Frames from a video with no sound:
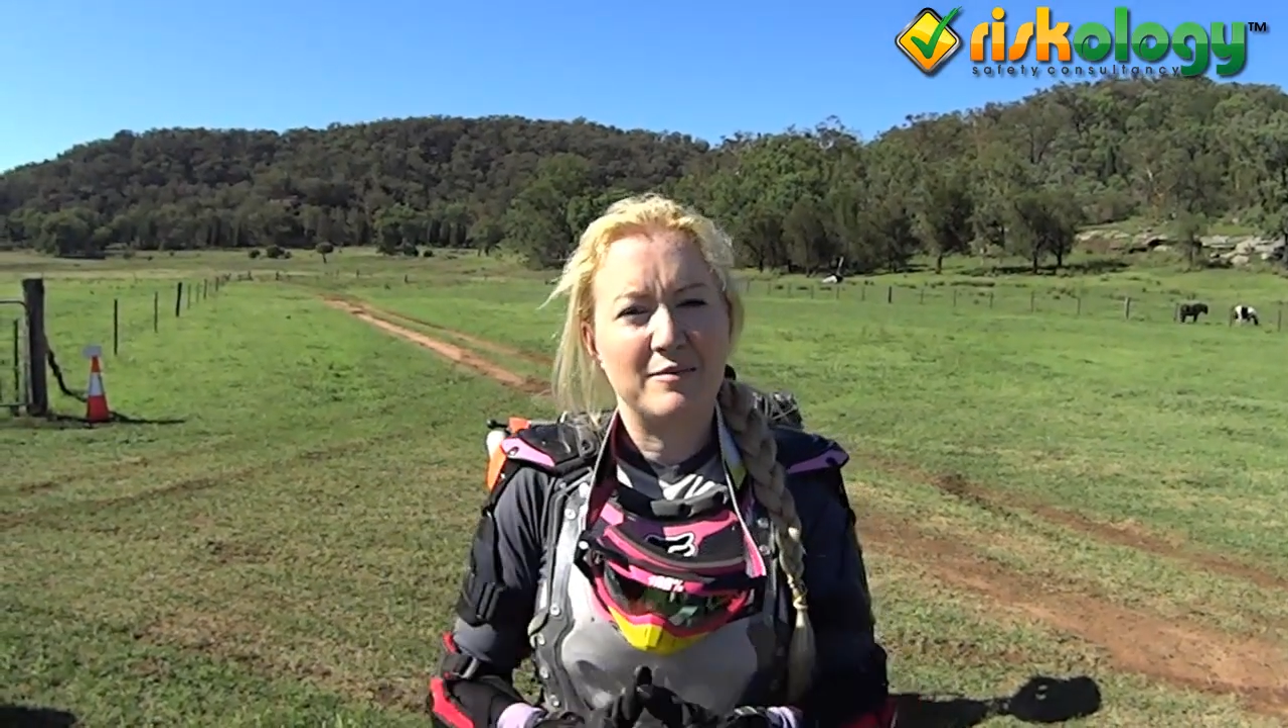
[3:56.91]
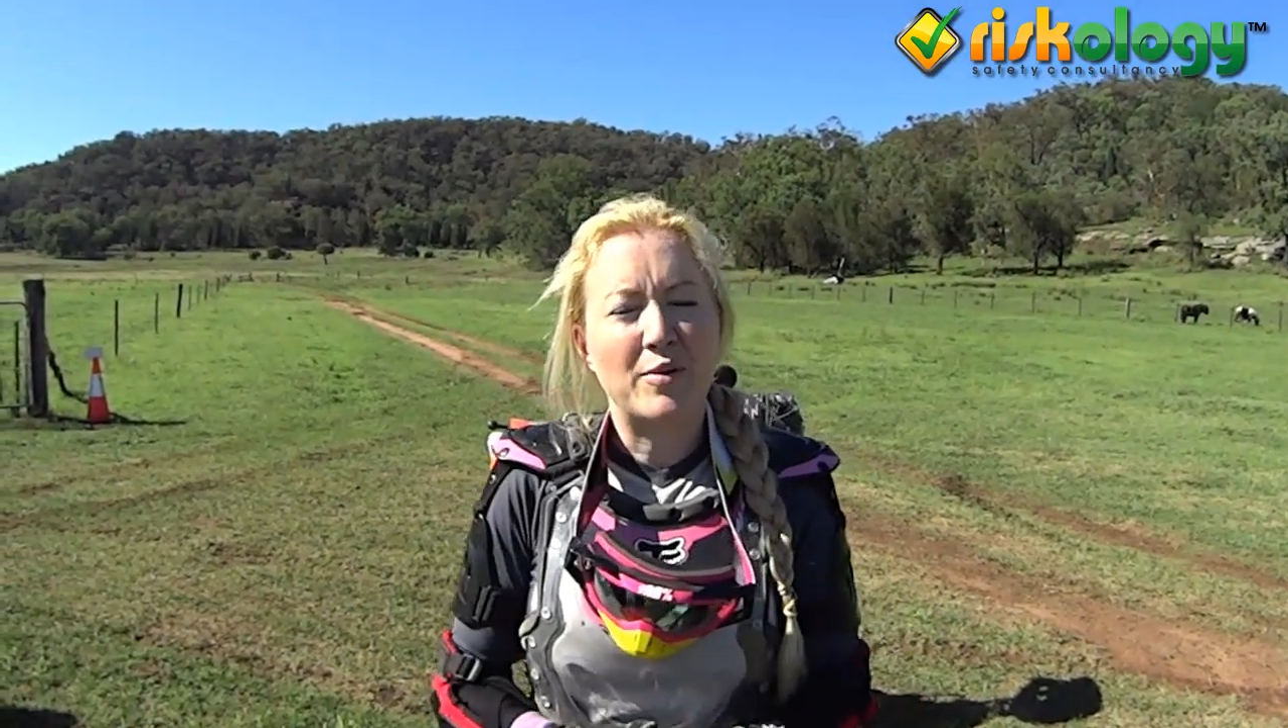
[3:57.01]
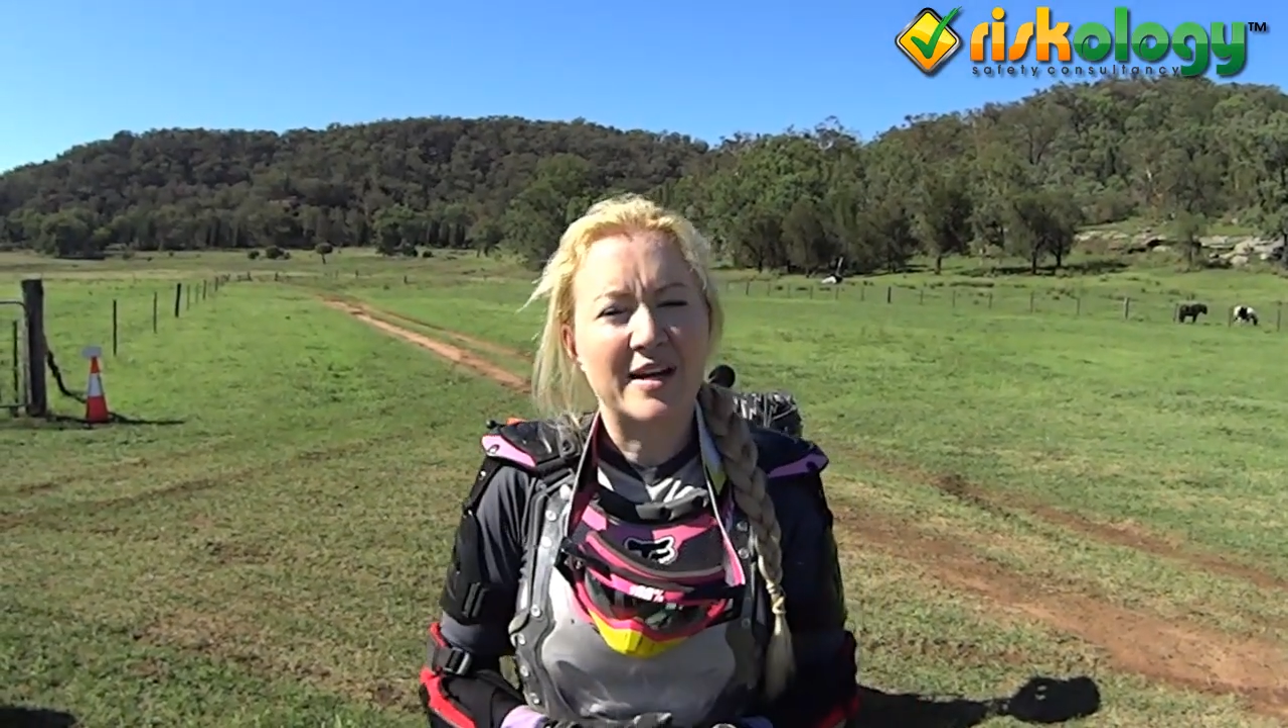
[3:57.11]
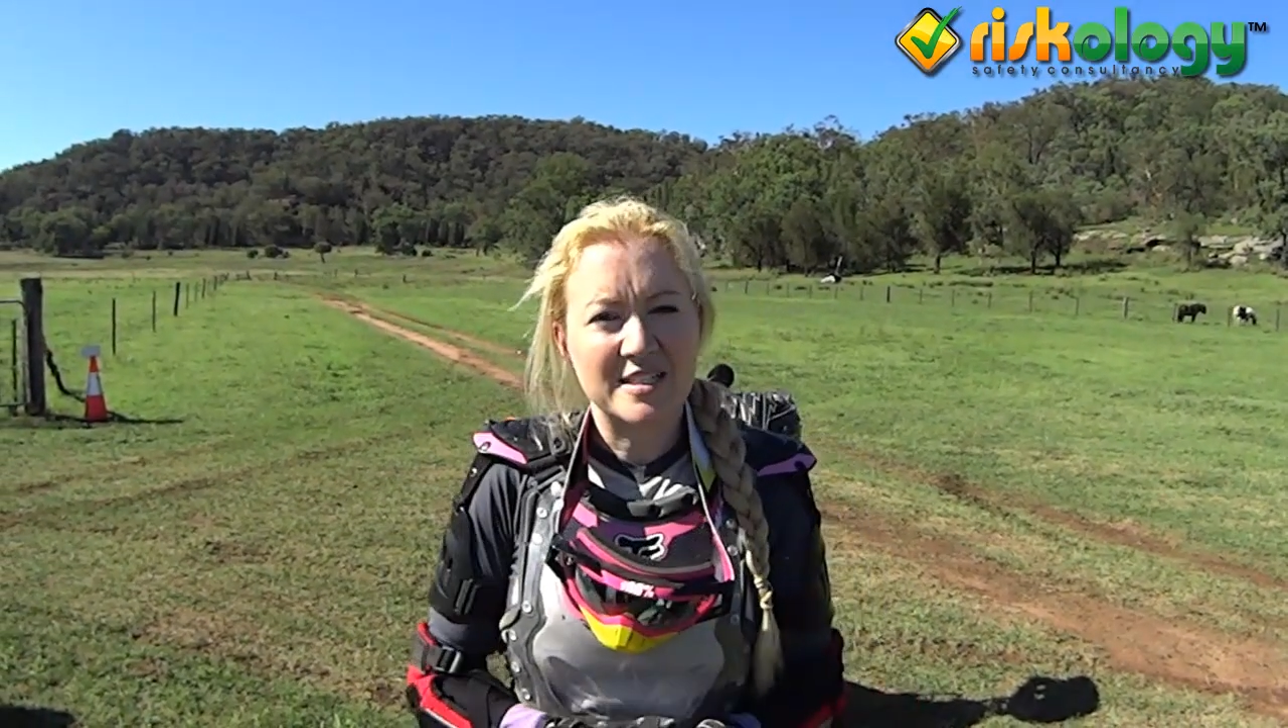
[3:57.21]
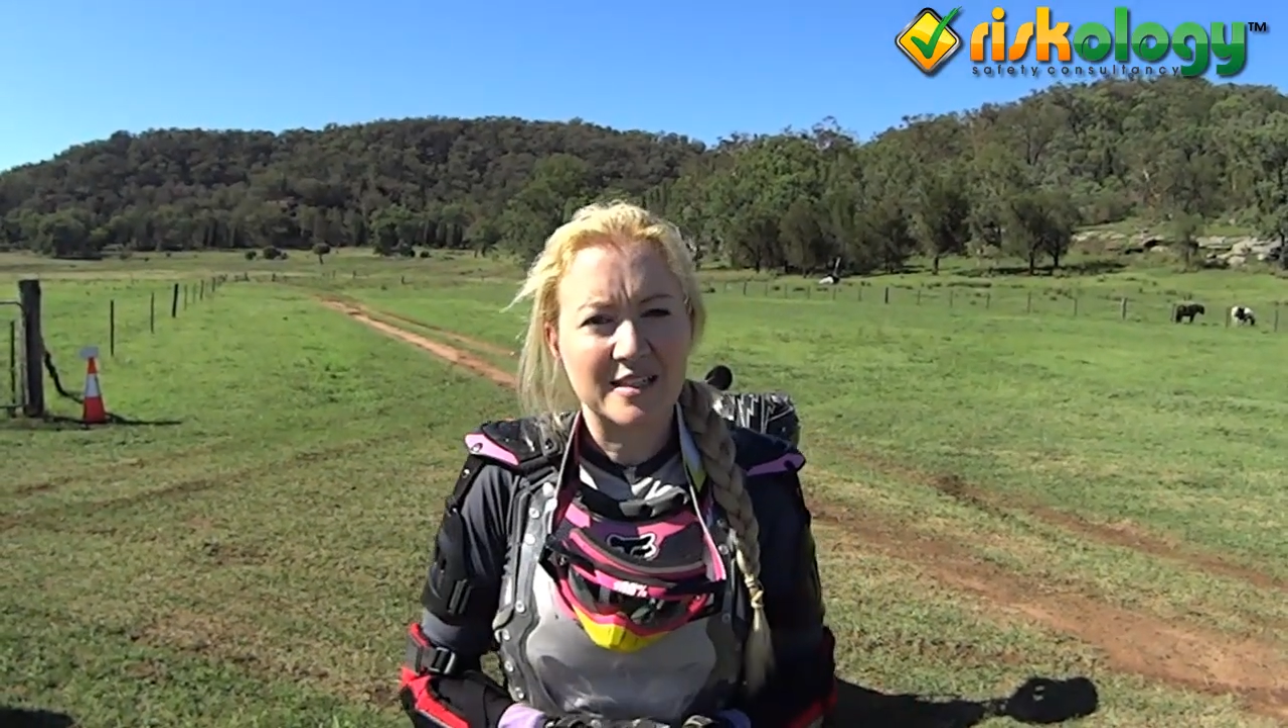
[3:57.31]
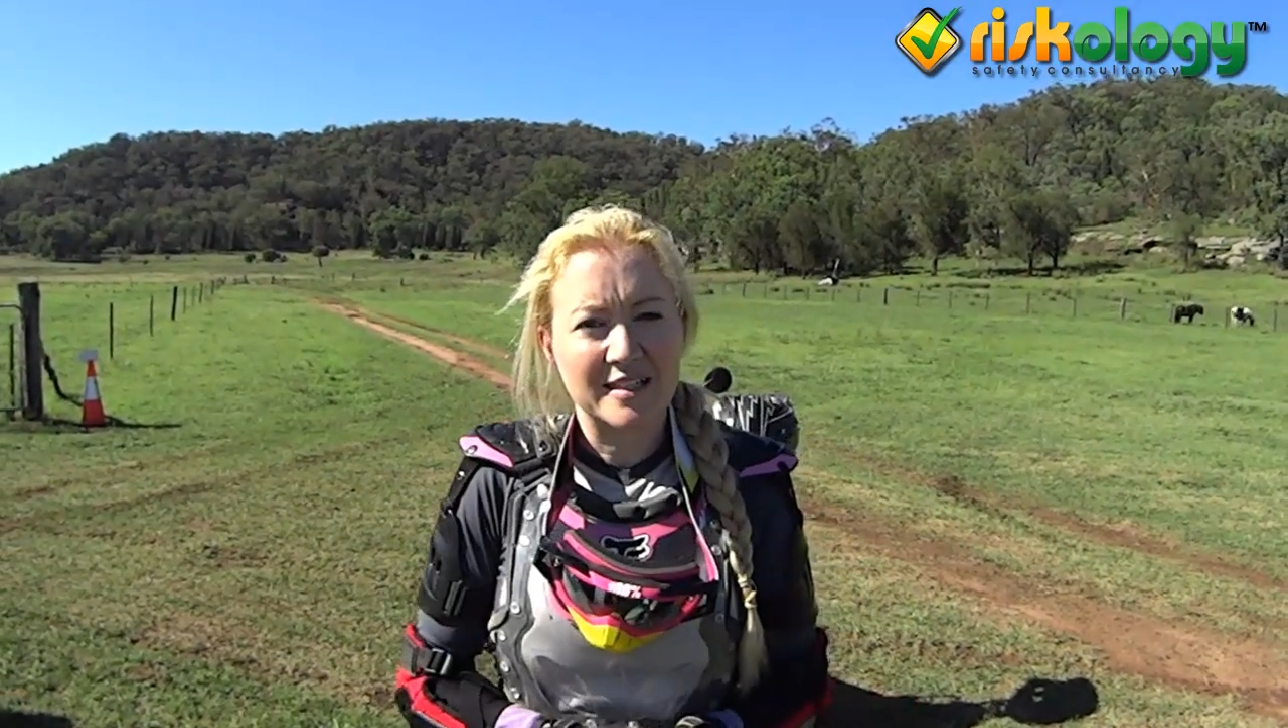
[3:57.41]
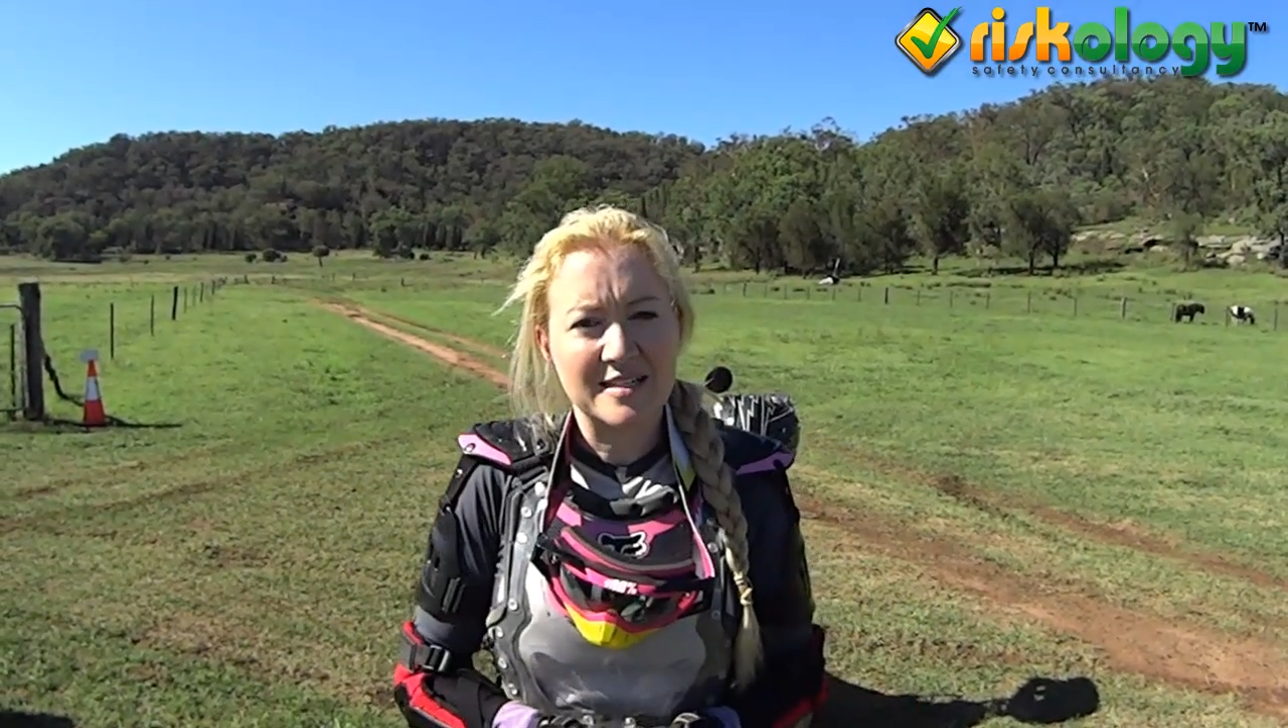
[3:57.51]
Practically,